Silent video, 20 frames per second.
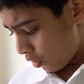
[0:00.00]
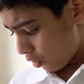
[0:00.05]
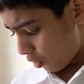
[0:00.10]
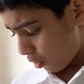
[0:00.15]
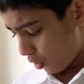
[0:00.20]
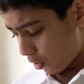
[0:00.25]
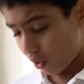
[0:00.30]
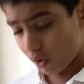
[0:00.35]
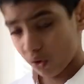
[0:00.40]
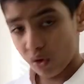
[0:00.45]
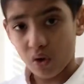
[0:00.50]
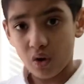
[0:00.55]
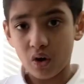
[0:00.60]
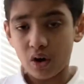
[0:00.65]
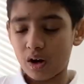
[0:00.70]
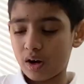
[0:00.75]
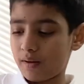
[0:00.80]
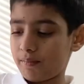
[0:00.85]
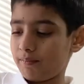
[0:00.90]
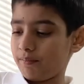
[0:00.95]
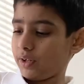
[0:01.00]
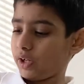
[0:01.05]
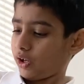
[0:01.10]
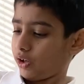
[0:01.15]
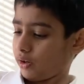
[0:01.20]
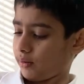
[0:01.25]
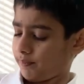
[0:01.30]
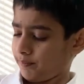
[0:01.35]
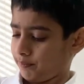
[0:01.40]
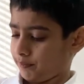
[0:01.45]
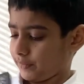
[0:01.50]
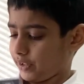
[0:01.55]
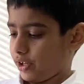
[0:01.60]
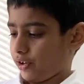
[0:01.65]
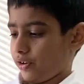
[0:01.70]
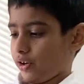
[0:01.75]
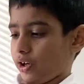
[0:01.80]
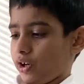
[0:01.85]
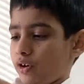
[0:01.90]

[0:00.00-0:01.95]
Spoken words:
or yeah,